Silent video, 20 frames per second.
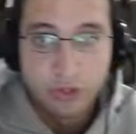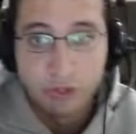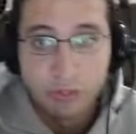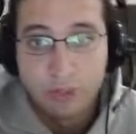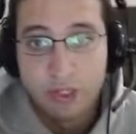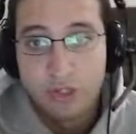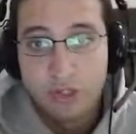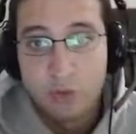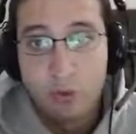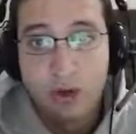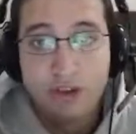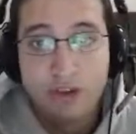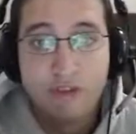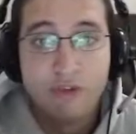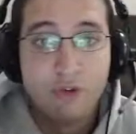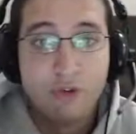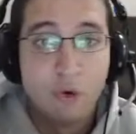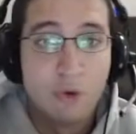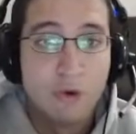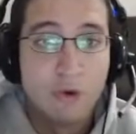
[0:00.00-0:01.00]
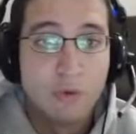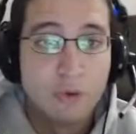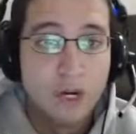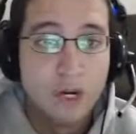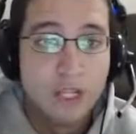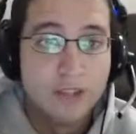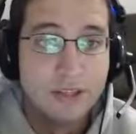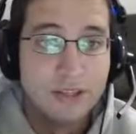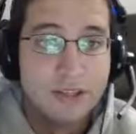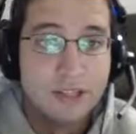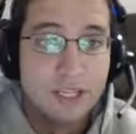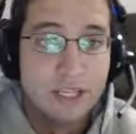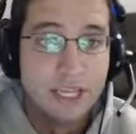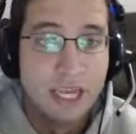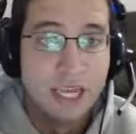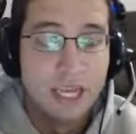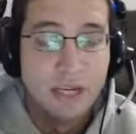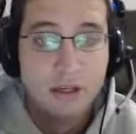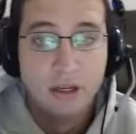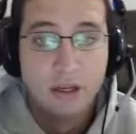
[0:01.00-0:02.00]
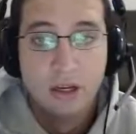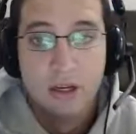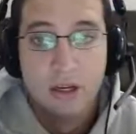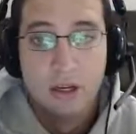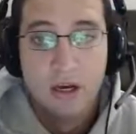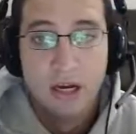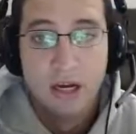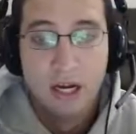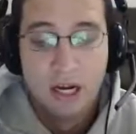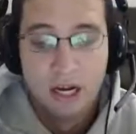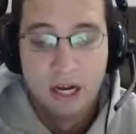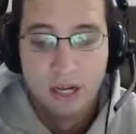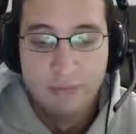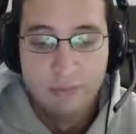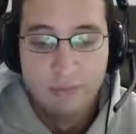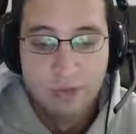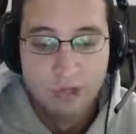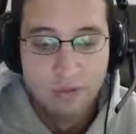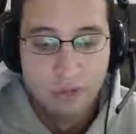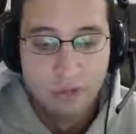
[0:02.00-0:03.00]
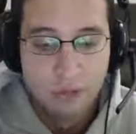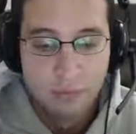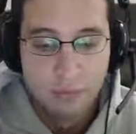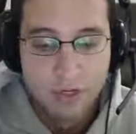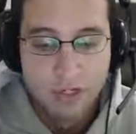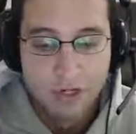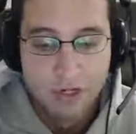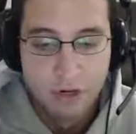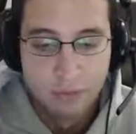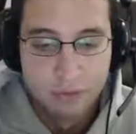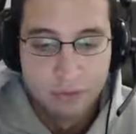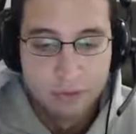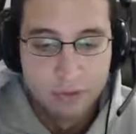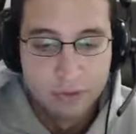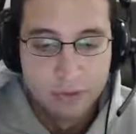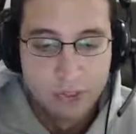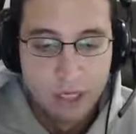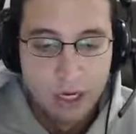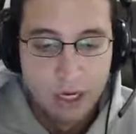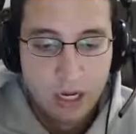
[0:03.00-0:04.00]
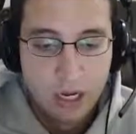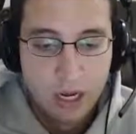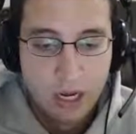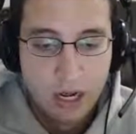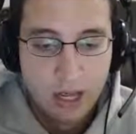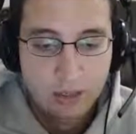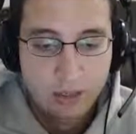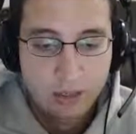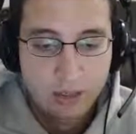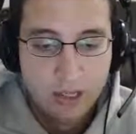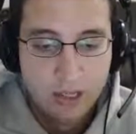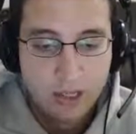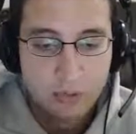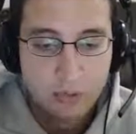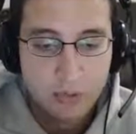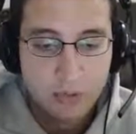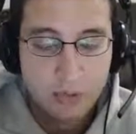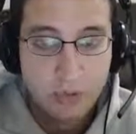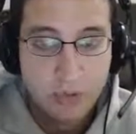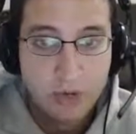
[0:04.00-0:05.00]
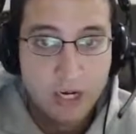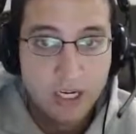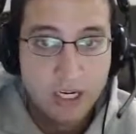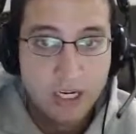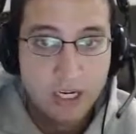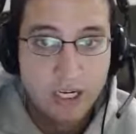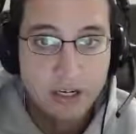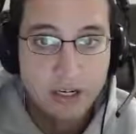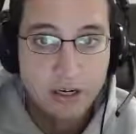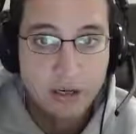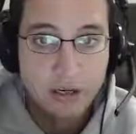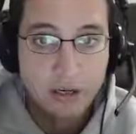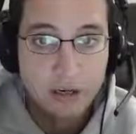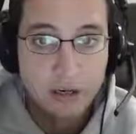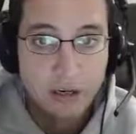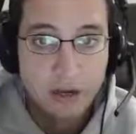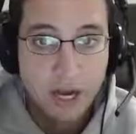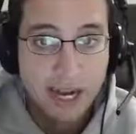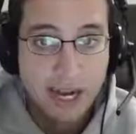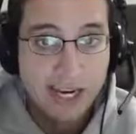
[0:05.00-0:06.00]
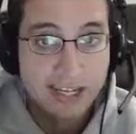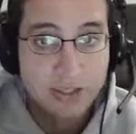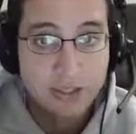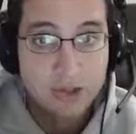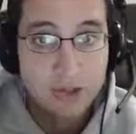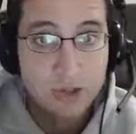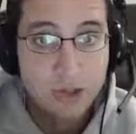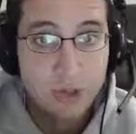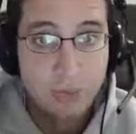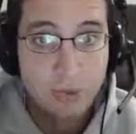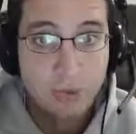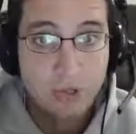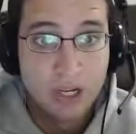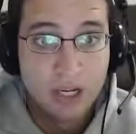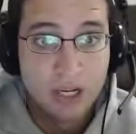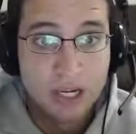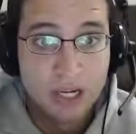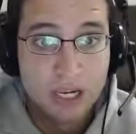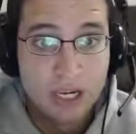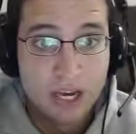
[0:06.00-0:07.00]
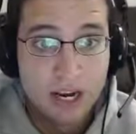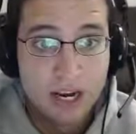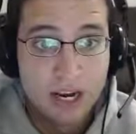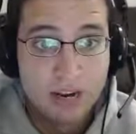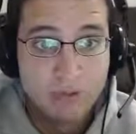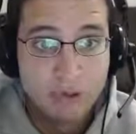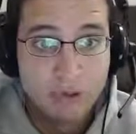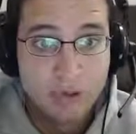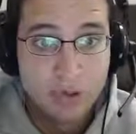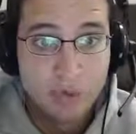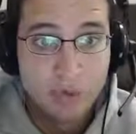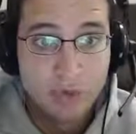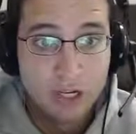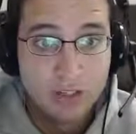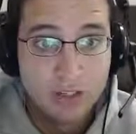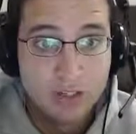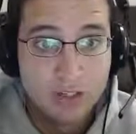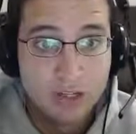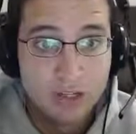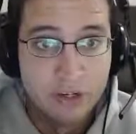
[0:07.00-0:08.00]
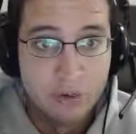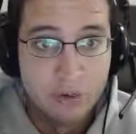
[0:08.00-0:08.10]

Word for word: 24 runs to get uh, the three star runes. Uh, this rune right here, I got super lucky and got it after two runs. So